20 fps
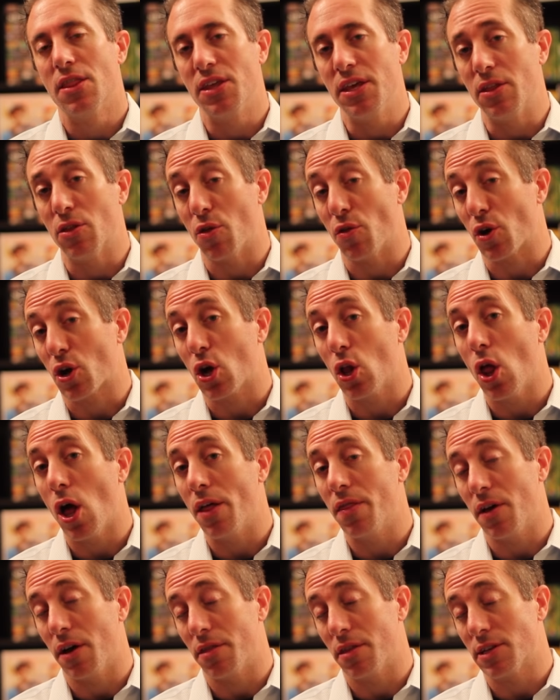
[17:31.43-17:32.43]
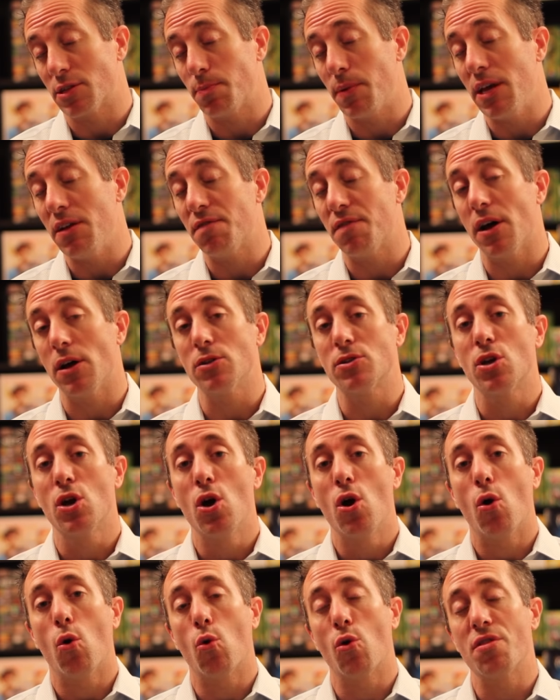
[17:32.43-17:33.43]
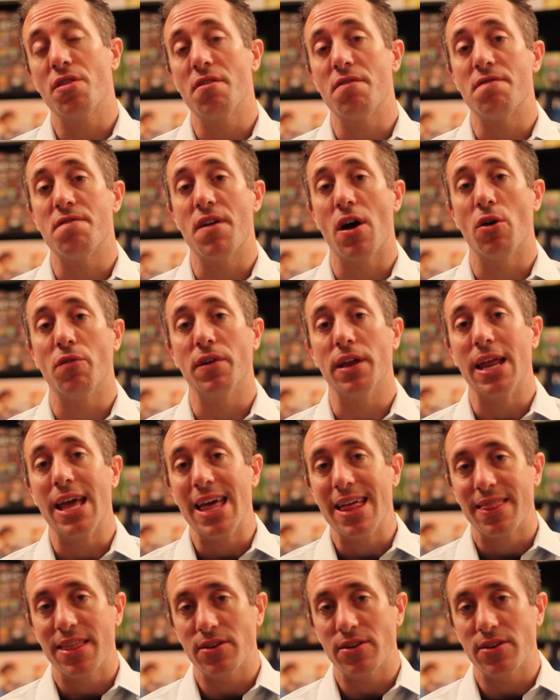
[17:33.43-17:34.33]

either the speed felt or the velvet,